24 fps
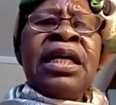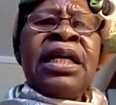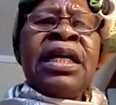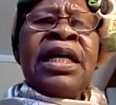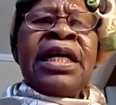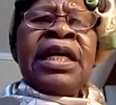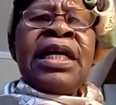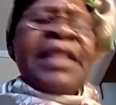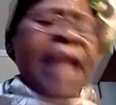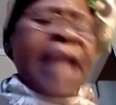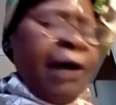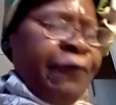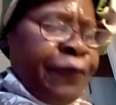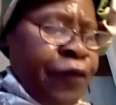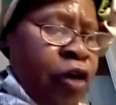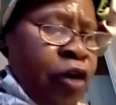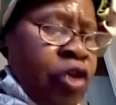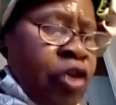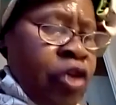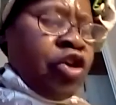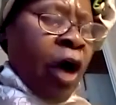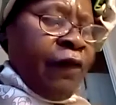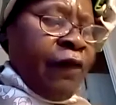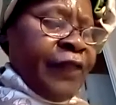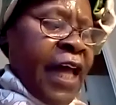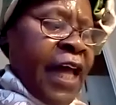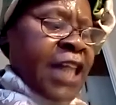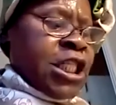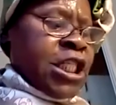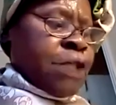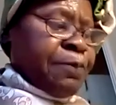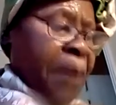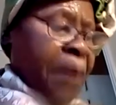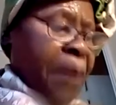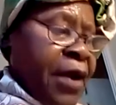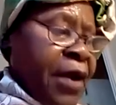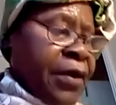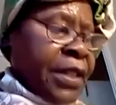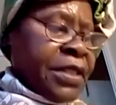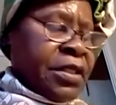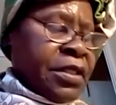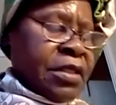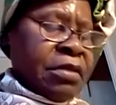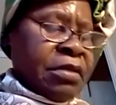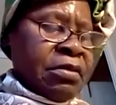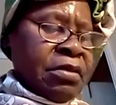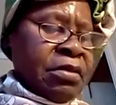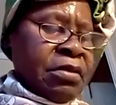the fruit of the
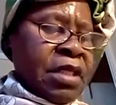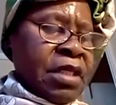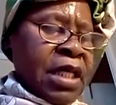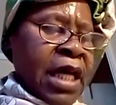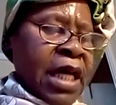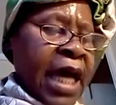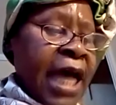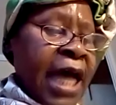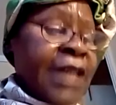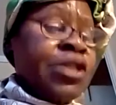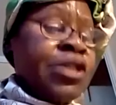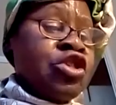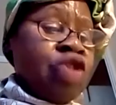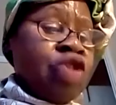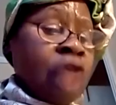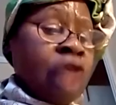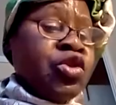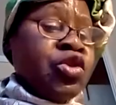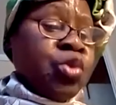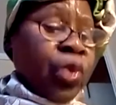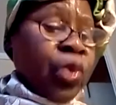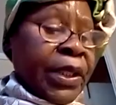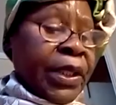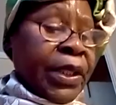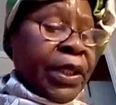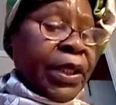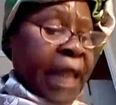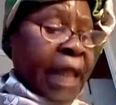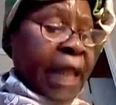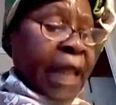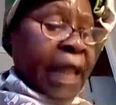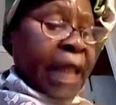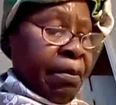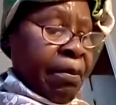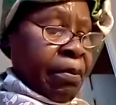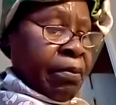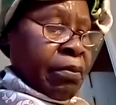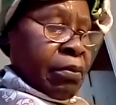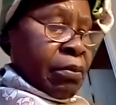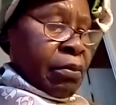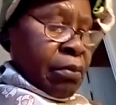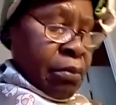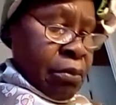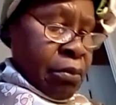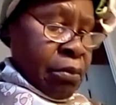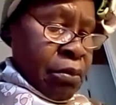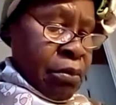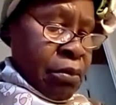Spirit is not with them.
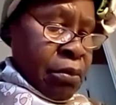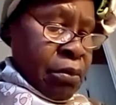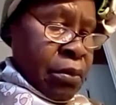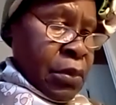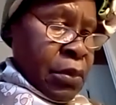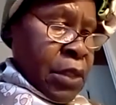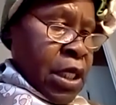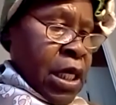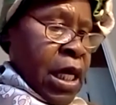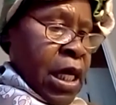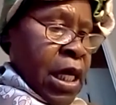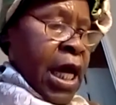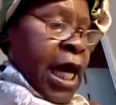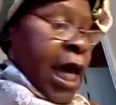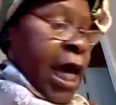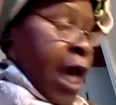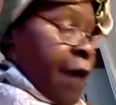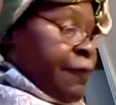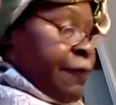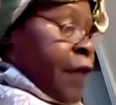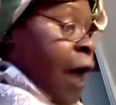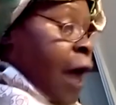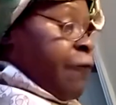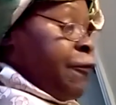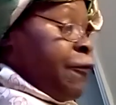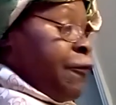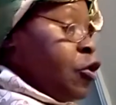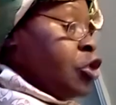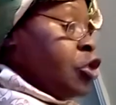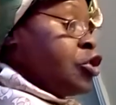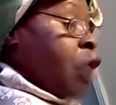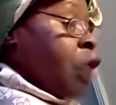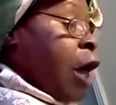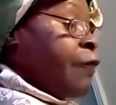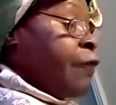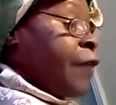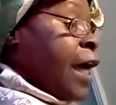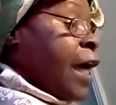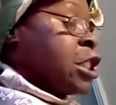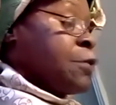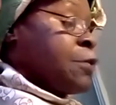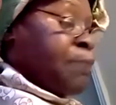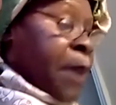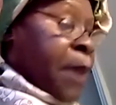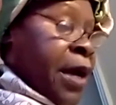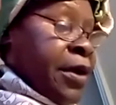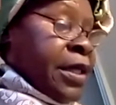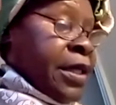If the fruit of the
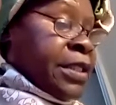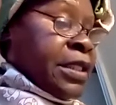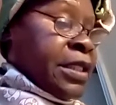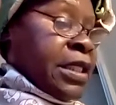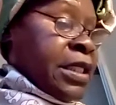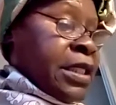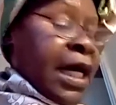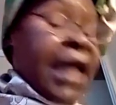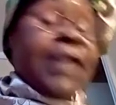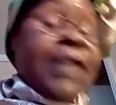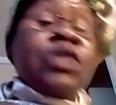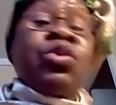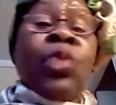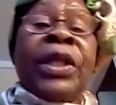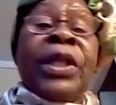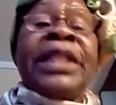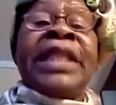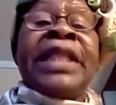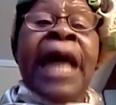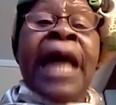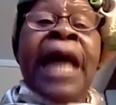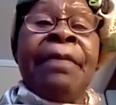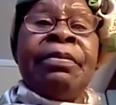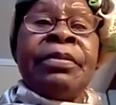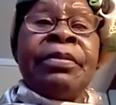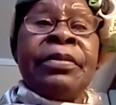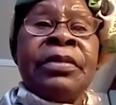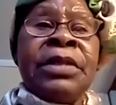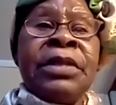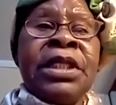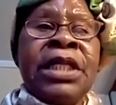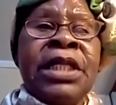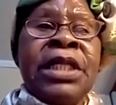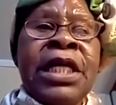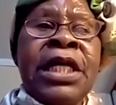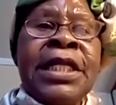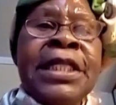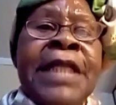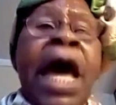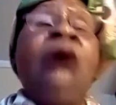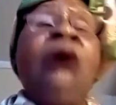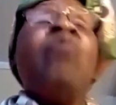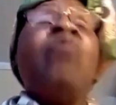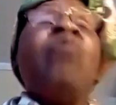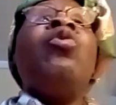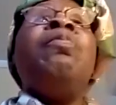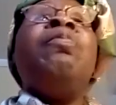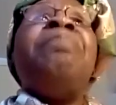Spirit is with them, they
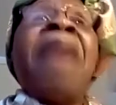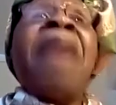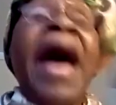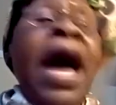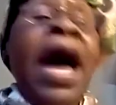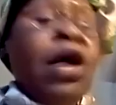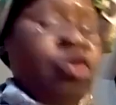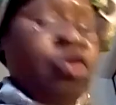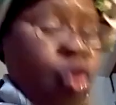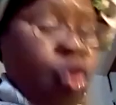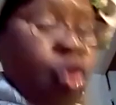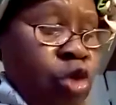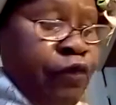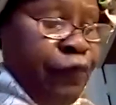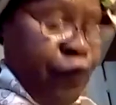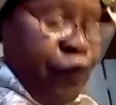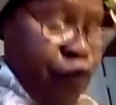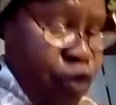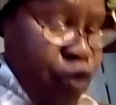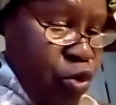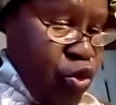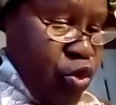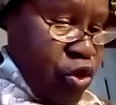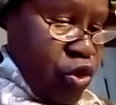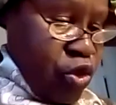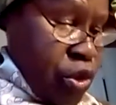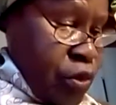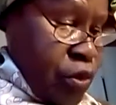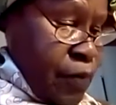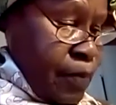will bear good fruit.